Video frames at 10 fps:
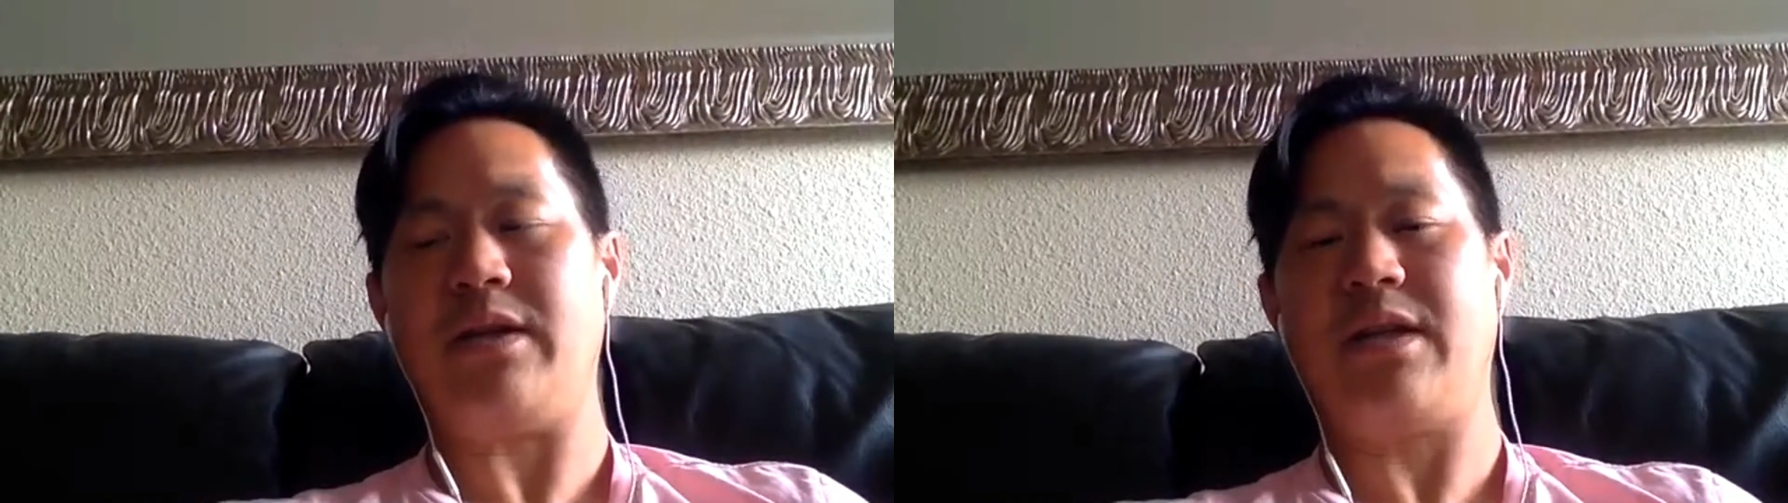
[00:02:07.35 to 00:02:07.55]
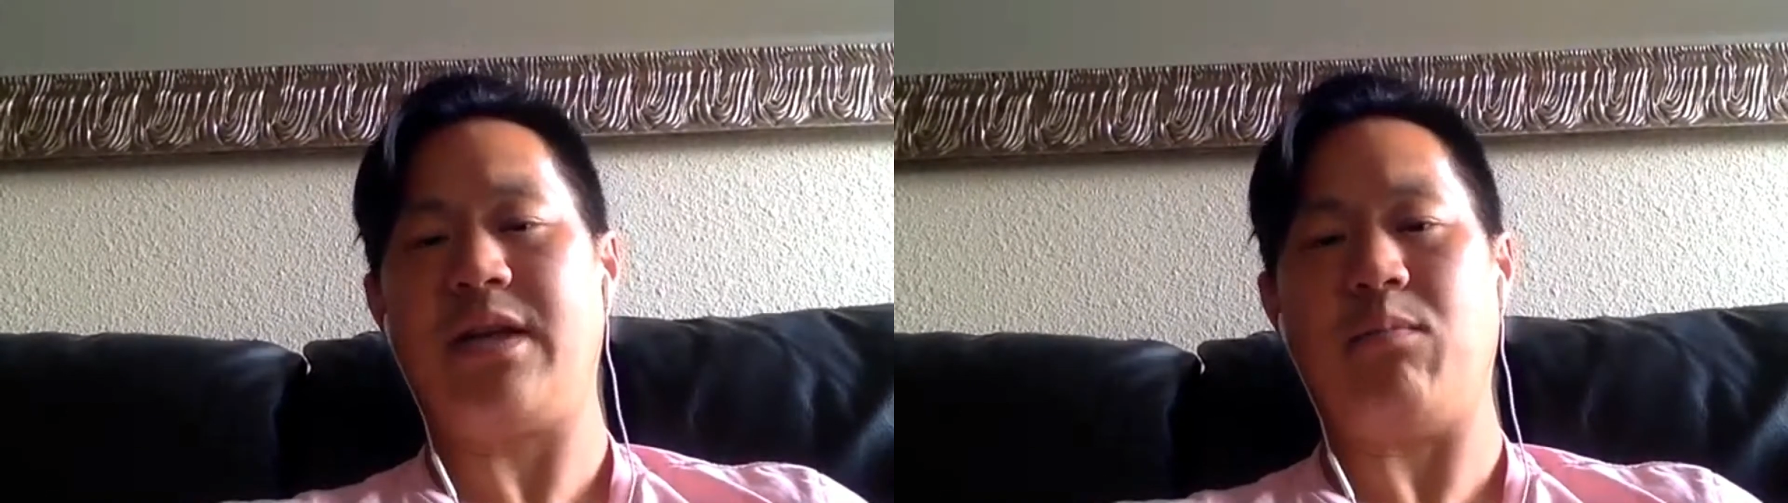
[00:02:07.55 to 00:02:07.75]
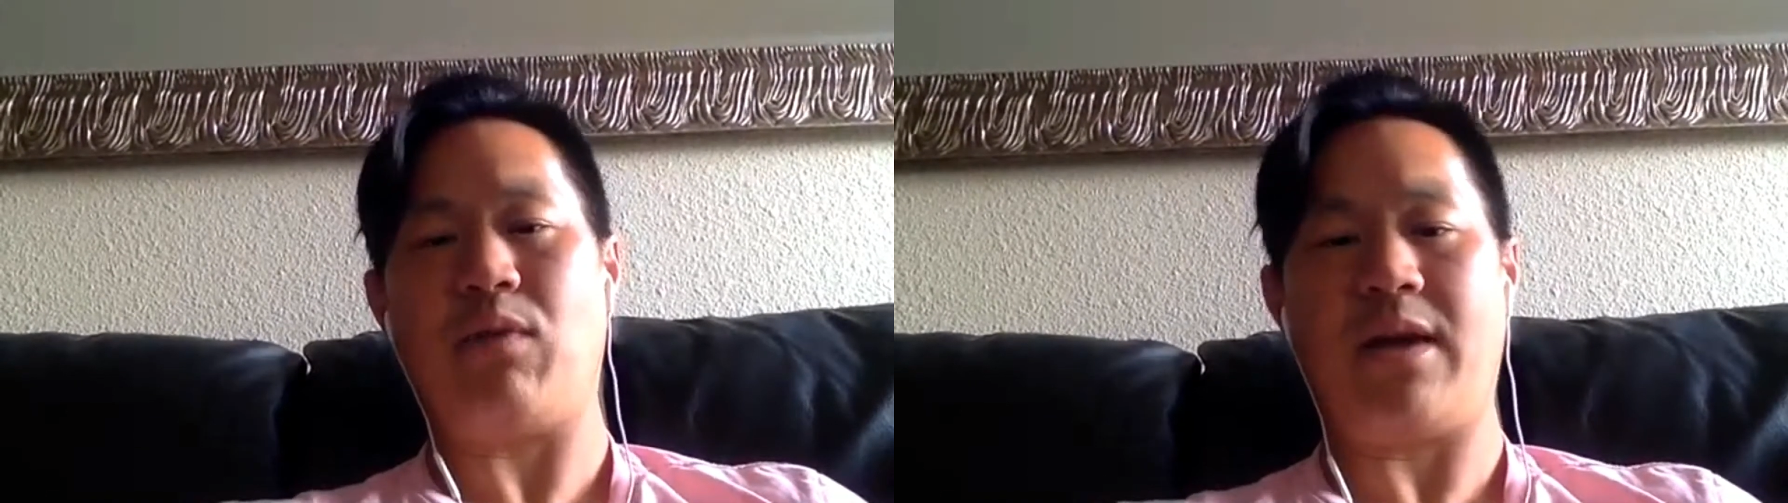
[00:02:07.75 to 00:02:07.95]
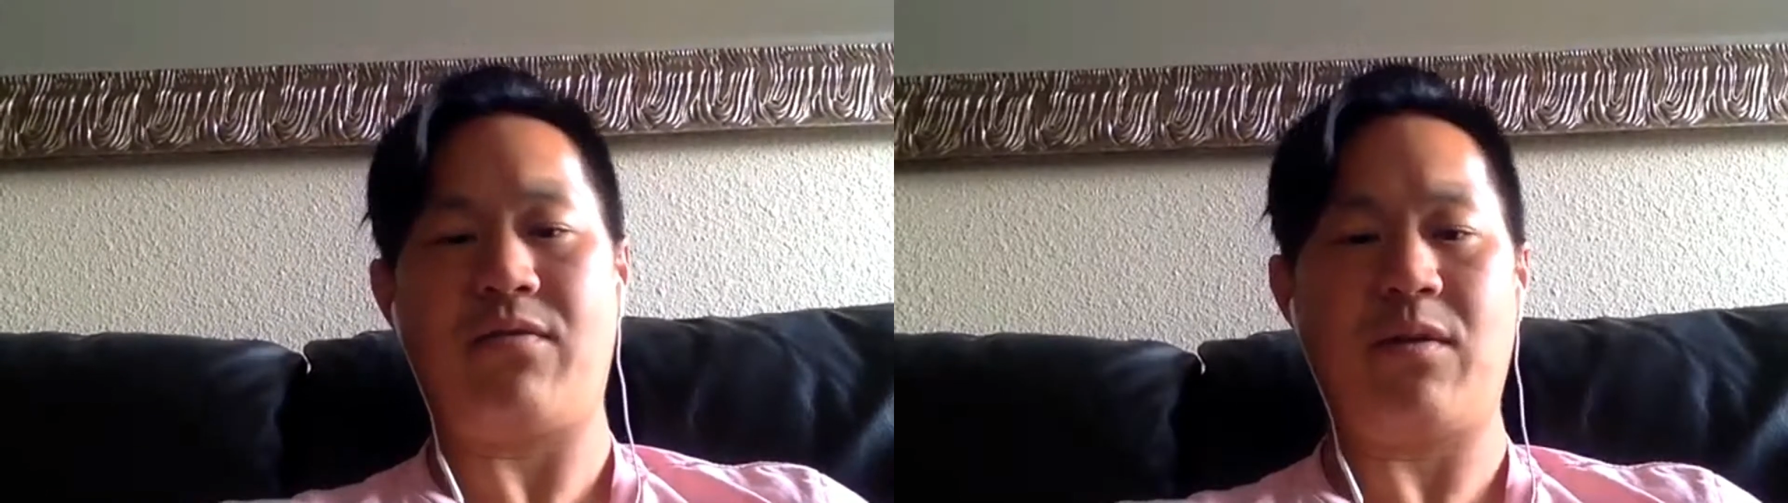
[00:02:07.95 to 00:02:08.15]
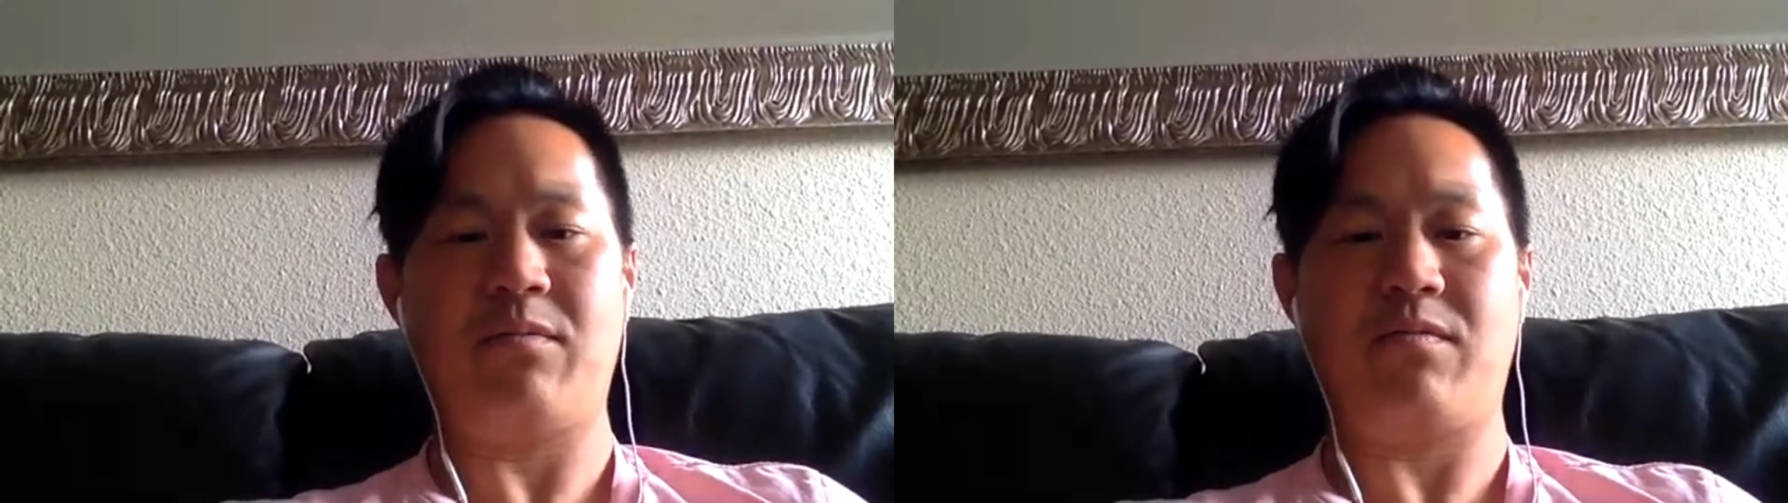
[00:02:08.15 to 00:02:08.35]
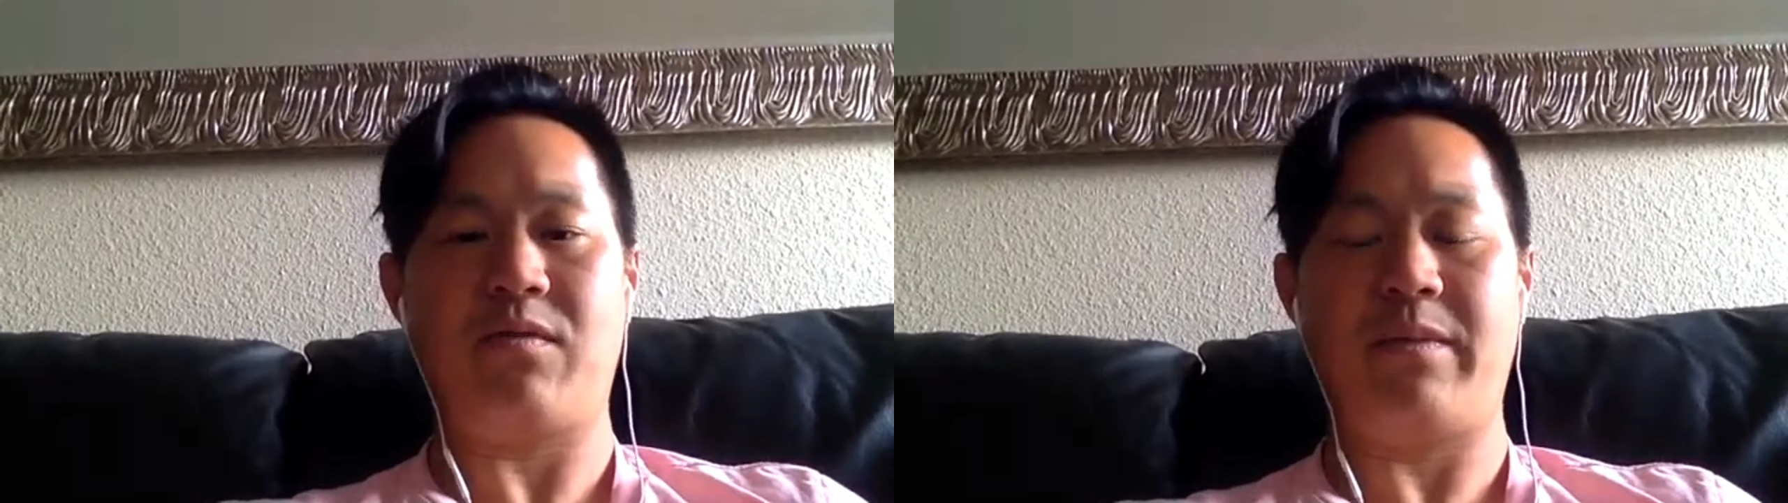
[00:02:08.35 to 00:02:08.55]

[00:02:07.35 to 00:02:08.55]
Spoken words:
to take a break from